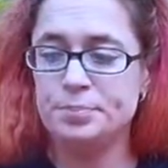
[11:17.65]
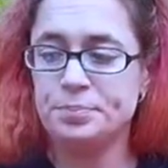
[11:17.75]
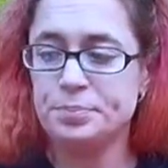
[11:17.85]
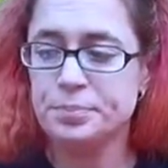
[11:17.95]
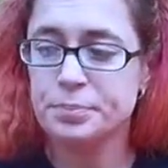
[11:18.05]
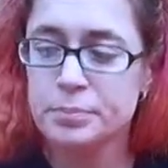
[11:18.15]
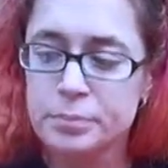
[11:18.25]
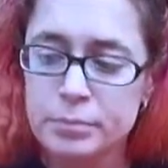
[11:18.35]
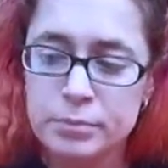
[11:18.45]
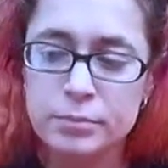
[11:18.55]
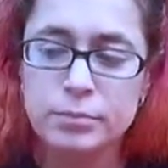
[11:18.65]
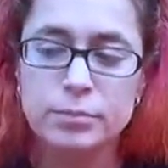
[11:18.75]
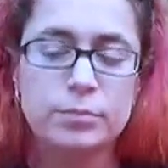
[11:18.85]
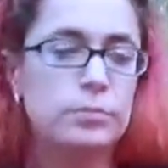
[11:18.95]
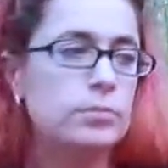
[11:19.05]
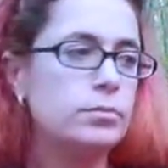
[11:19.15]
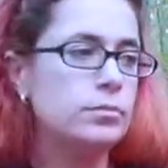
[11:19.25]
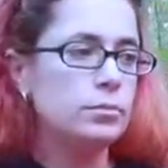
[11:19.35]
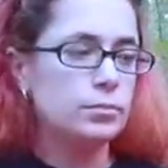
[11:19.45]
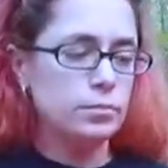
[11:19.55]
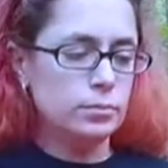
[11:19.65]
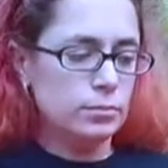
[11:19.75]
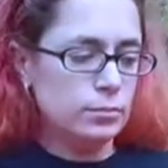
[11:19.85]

Most of my channel is out of date.